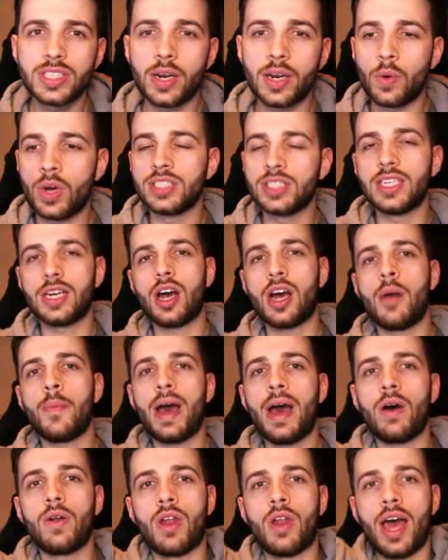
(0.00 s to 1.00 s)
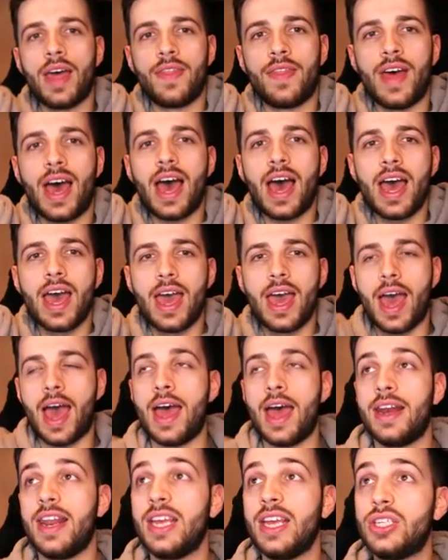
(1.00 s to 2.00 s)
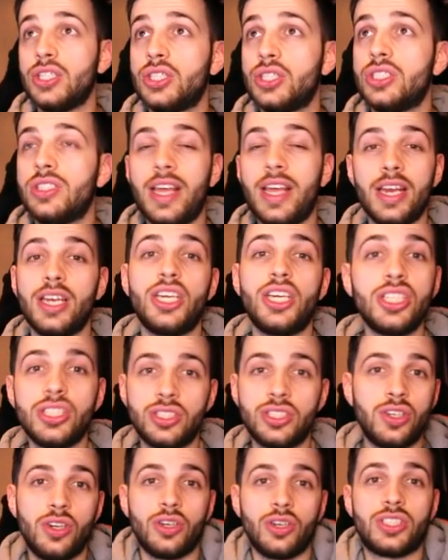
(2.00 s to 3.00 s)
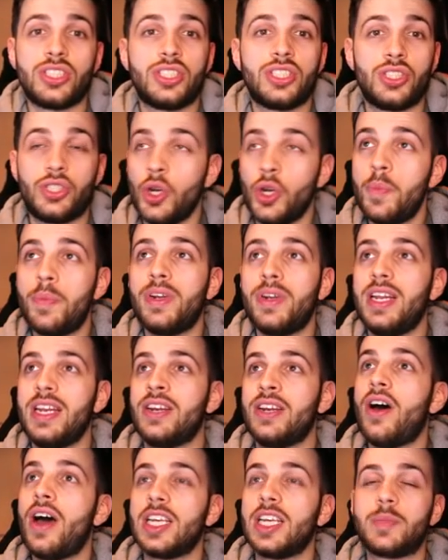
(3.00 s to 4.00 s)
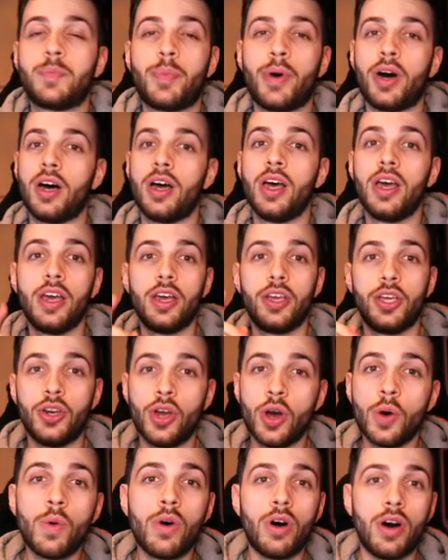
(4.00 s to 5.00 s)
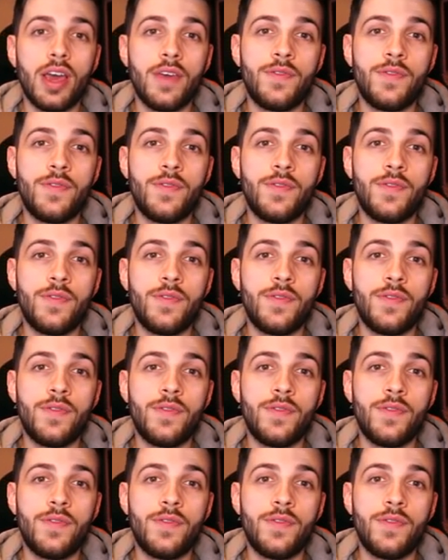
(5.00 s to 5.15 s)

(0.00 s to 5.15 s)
They're the ones that come out like that, and they just they just look stupidly nice. But you know what?